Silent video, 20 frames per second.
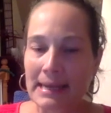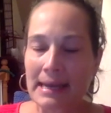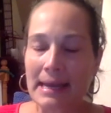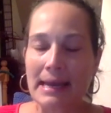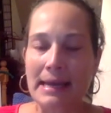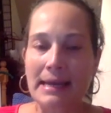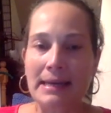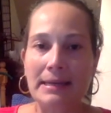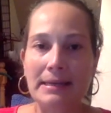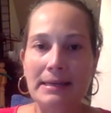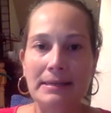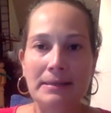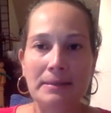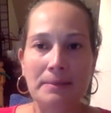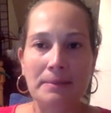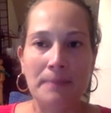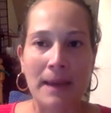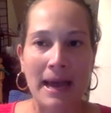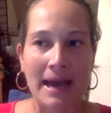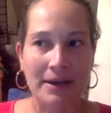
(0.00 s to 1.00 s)
and
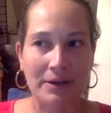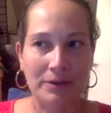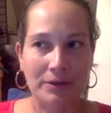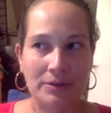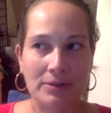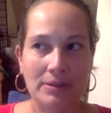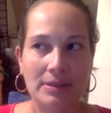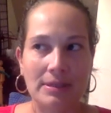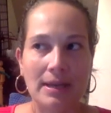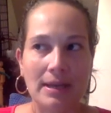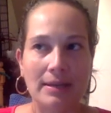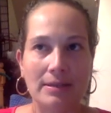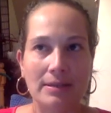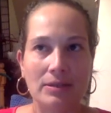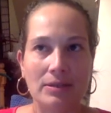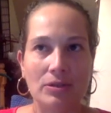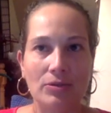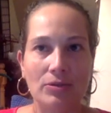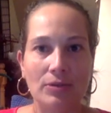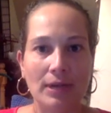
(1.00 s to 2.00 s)
patterns tend
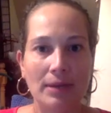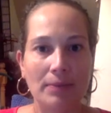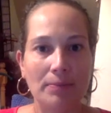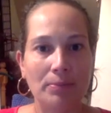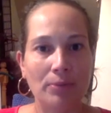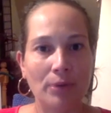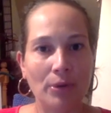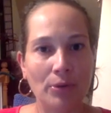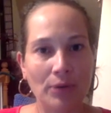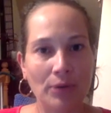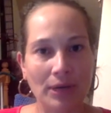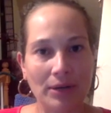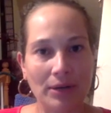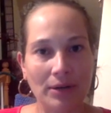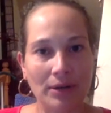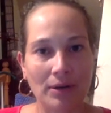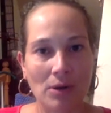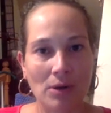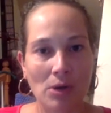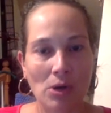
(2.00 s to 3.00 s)
to get
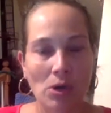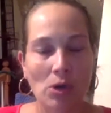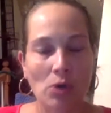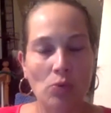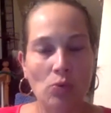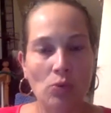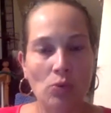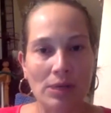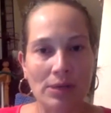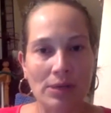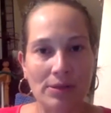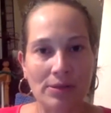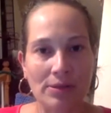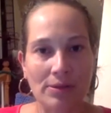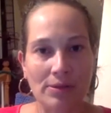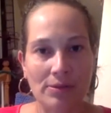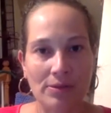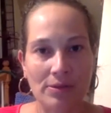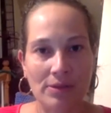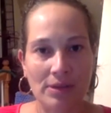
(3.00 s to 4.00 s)
broken with
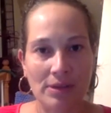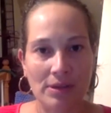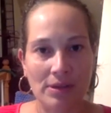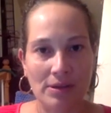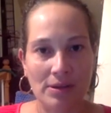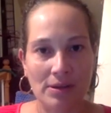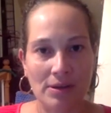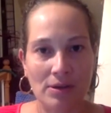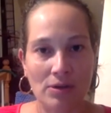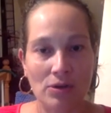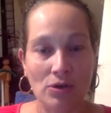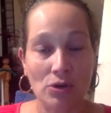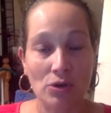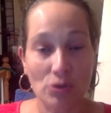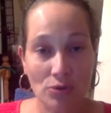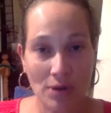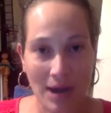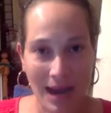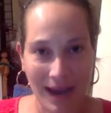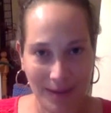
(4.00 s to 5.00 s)
the
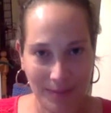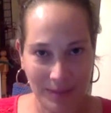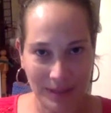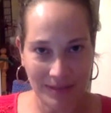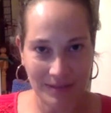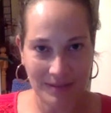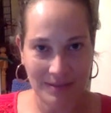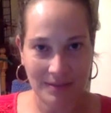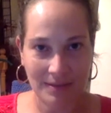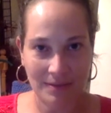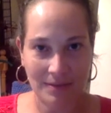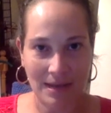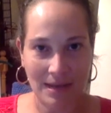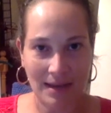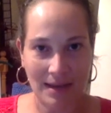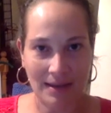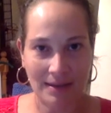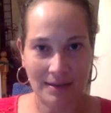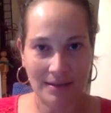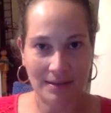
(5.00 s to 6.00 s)
new habits
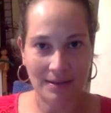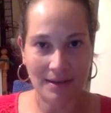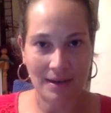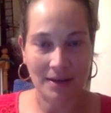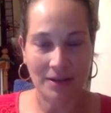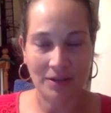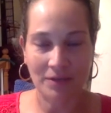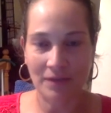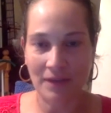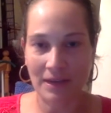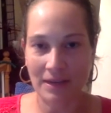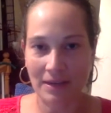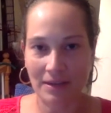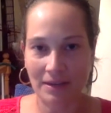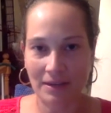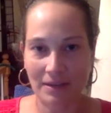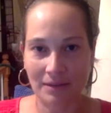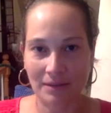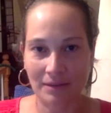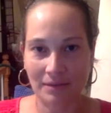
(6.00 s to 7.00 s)
that
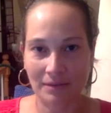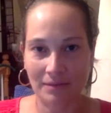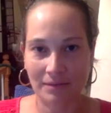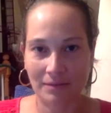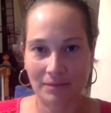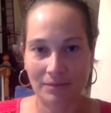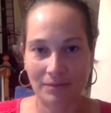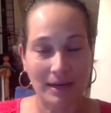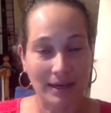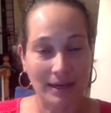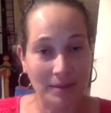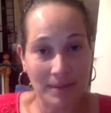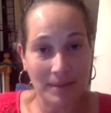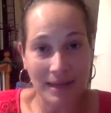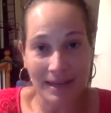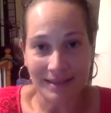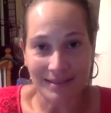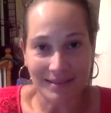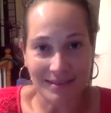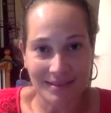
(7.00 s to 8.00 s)
Ayurveda
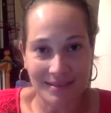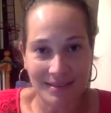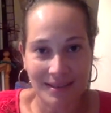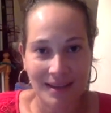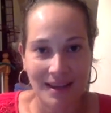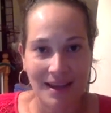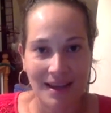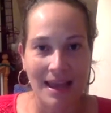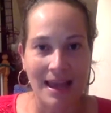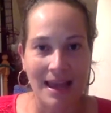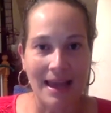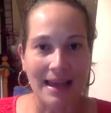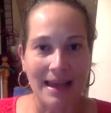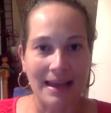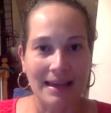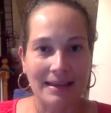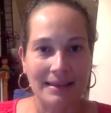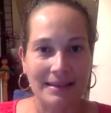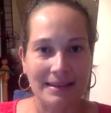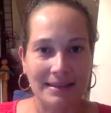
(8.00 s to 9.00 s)
recommends.
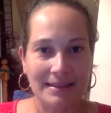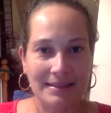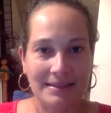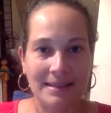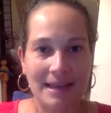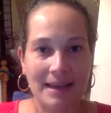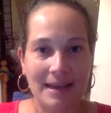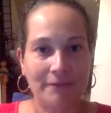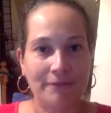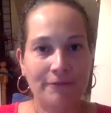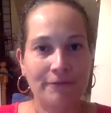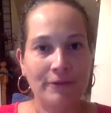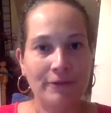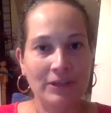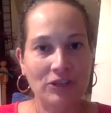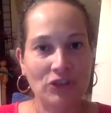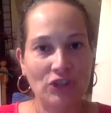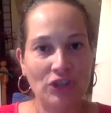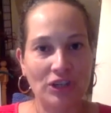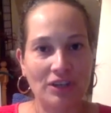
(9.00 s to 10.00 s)
And it's that
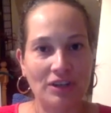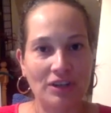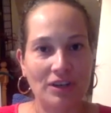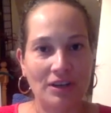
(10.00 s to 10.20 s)
friction